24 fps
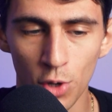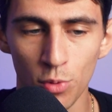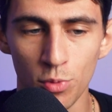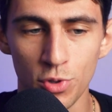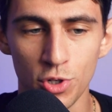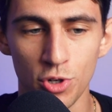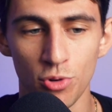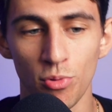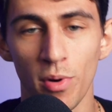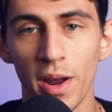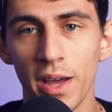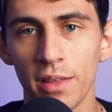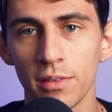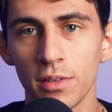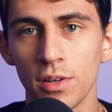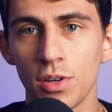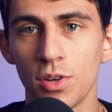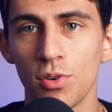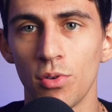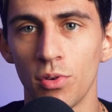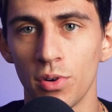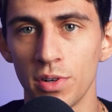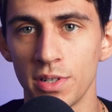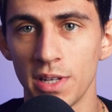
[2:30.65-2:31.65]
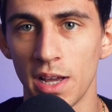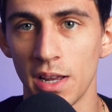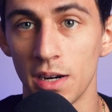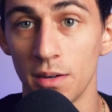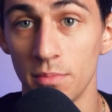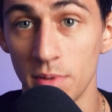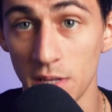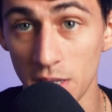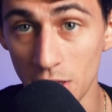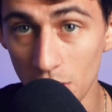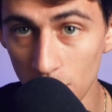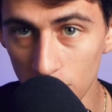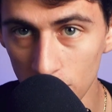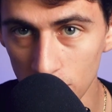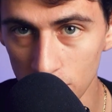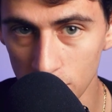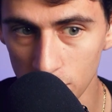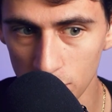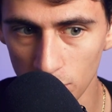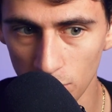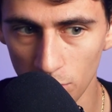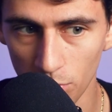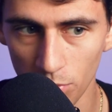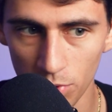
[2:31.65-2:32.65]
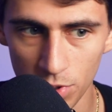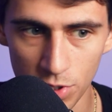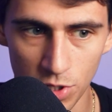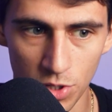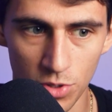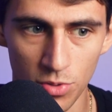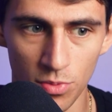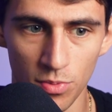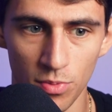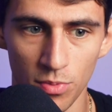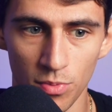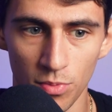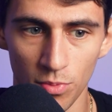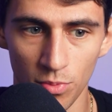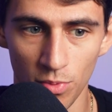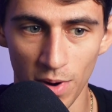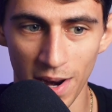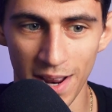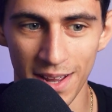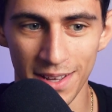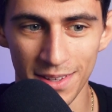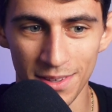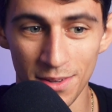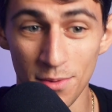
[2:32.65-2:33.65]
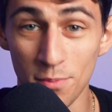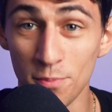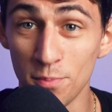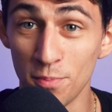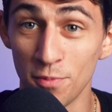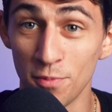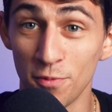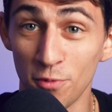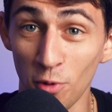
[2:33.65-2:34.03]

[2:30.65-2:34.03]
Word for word: would you rather your data be used or would you rather